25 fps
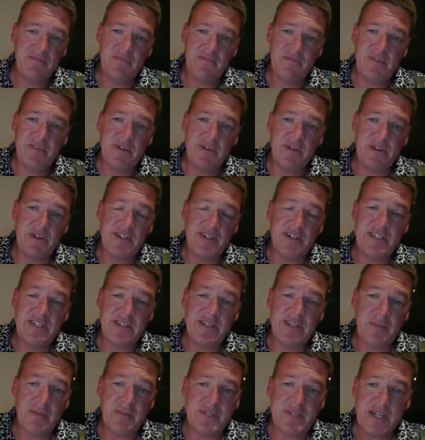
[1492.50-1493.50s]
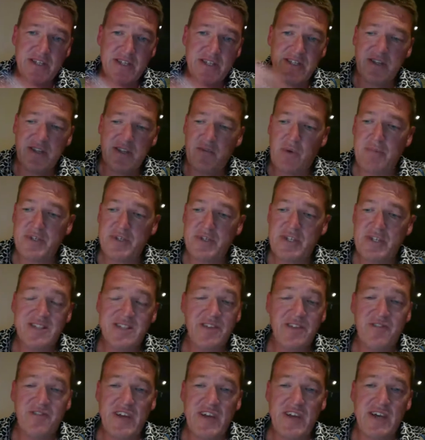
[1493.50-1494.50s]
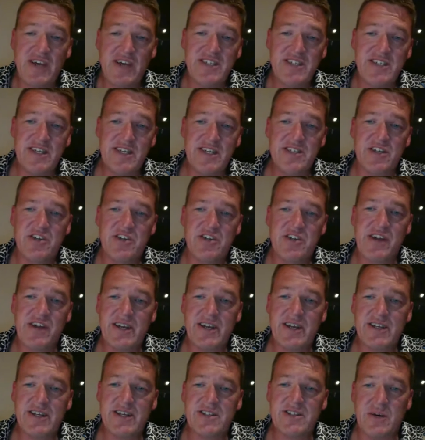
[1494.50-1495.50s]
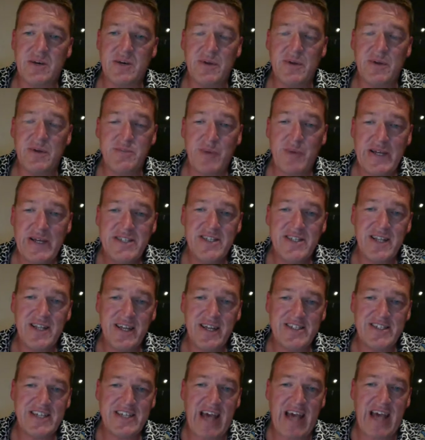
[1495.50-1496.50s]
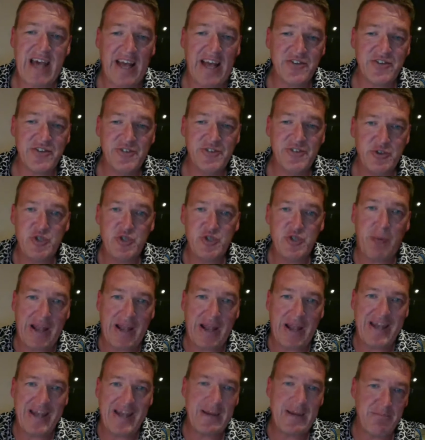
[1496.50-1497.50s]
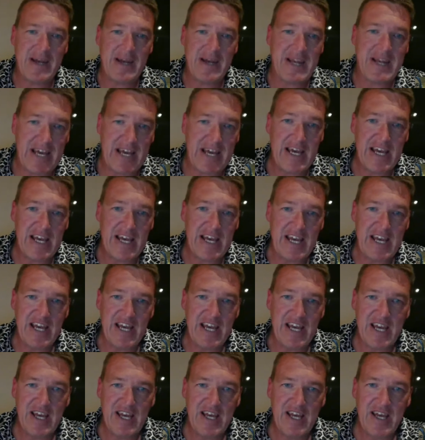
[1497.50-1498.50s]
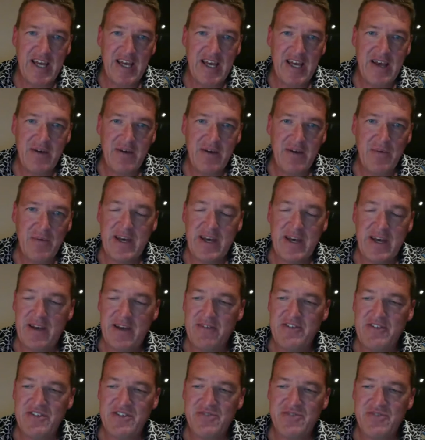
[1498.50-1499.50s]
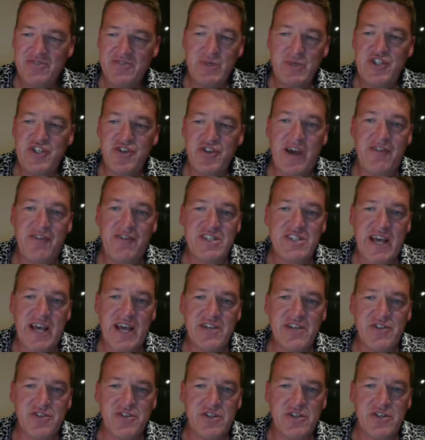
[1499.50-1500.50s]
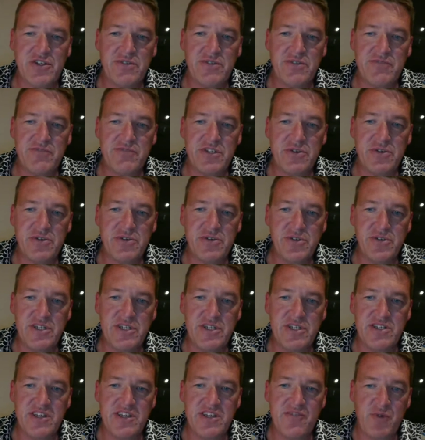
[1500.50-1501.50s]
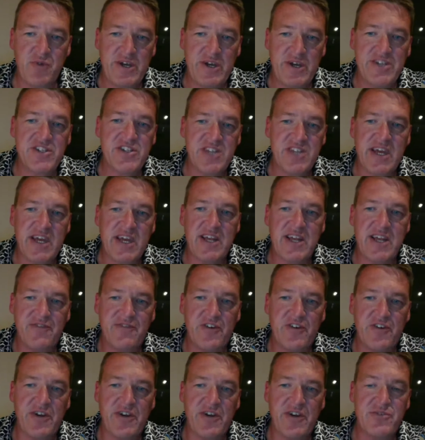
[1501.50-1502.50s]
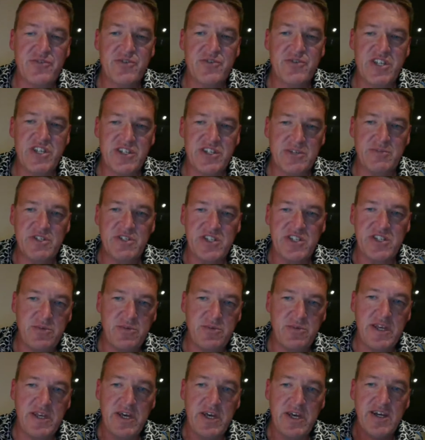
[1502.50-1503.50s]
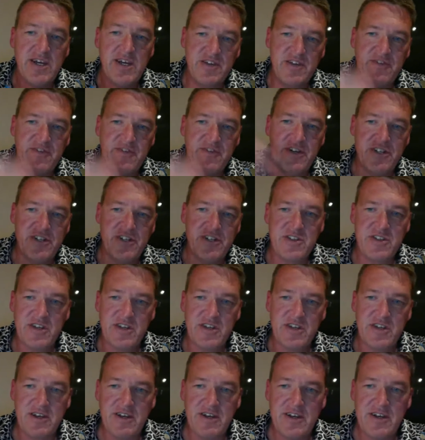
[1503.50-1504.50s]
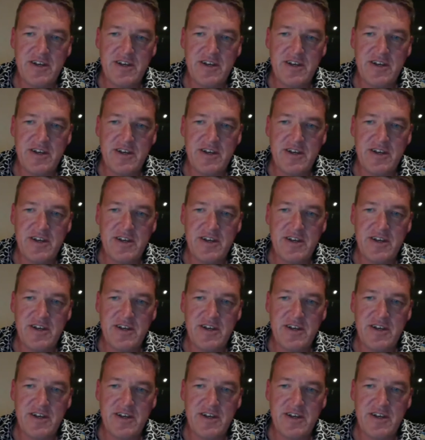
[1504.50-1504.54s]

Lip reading: the 99% to the 1%. So VAT is a great example. It's basically a tax on you spending money, whereas we should have a tax on using resources. If we're going to stick in a financial system until we convert to the